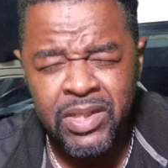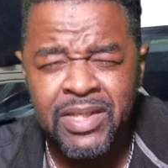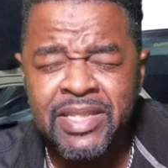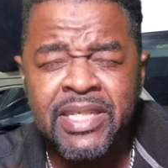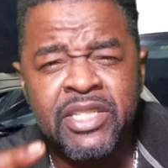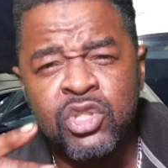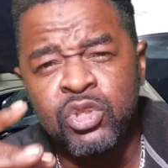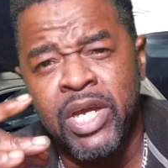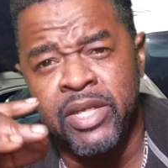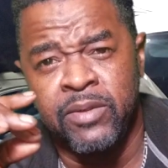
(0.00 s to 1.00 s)
tend to
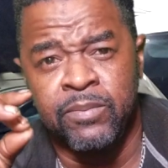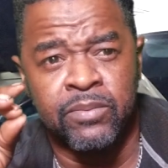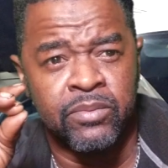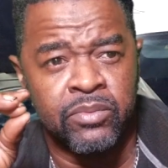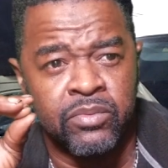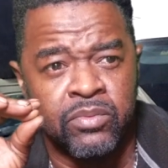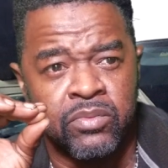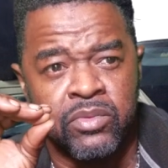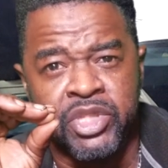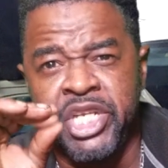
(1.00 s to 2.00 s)
try to
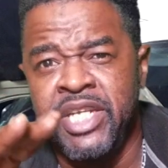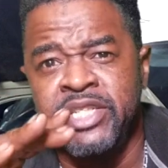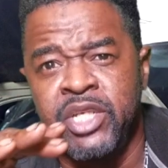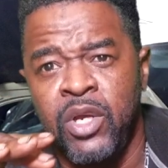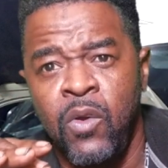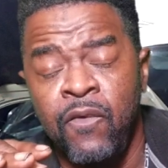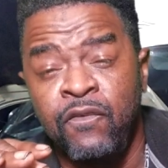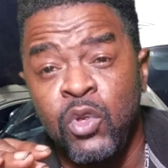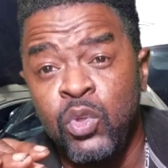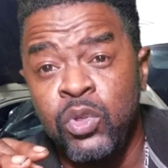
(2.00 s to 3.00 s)
change their own
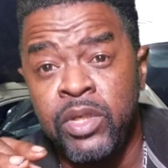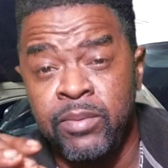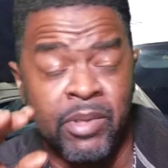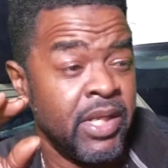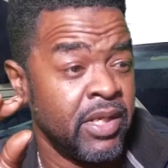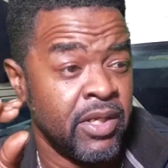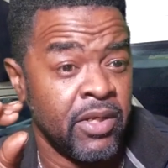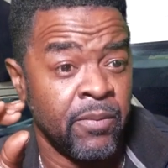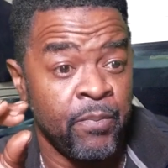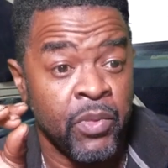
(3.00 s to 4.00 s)
fluid and
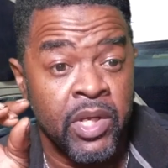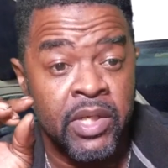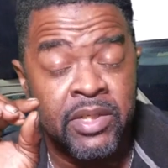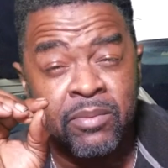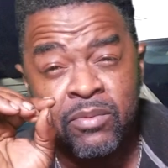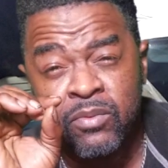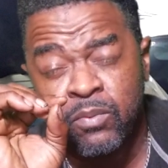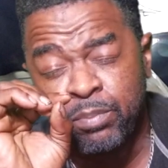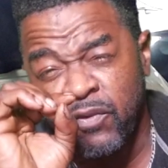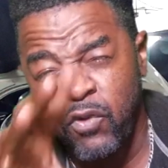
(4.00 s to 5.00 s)

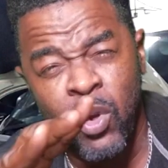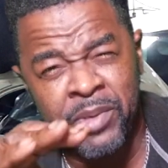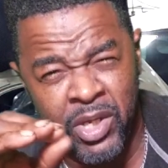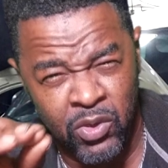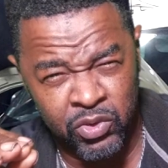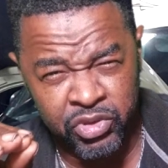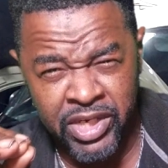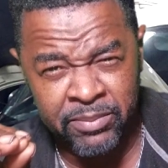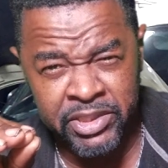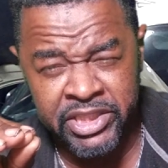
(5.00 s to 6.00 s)
perform their own
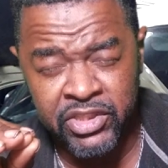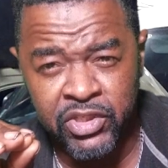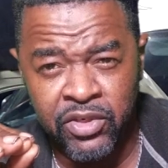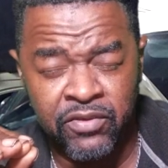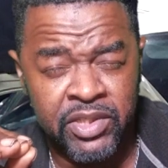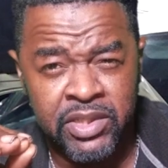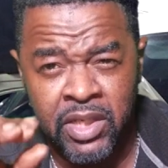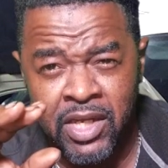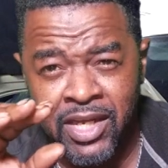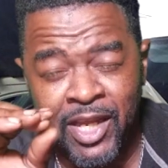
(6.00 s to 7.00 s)
transmission service,
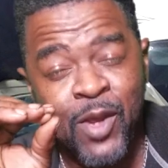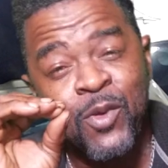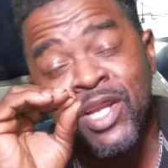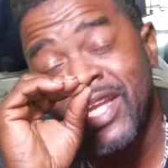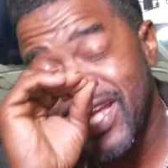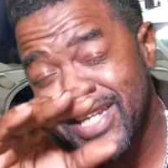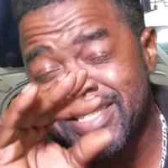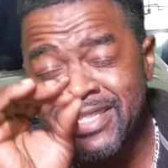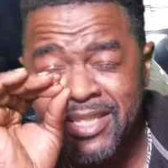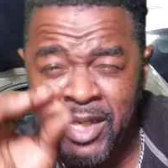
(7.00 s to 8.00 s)
and they would in
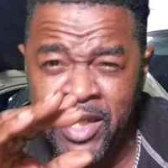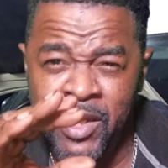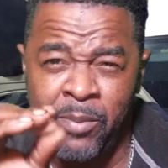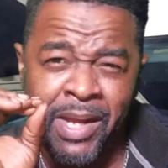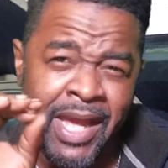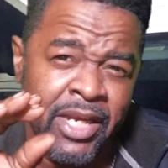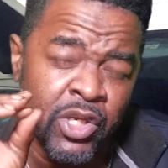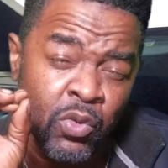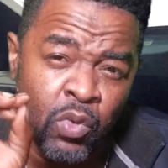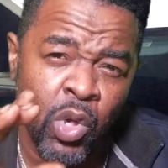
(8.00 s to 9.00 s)
essence end up adding
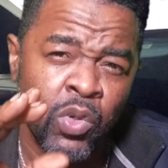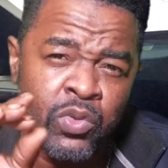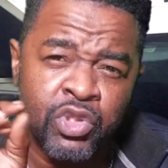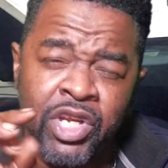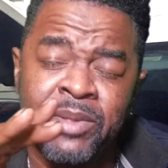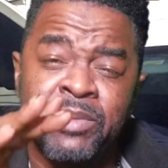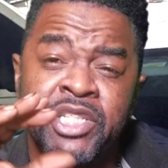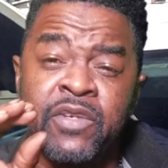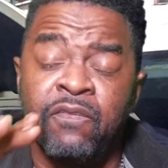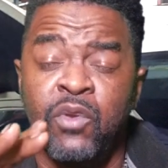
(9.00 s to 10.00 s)
the wrong
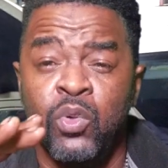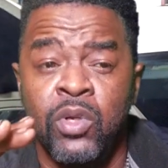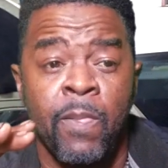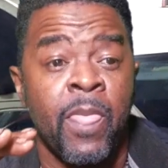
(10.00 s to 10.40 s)
transmission fluid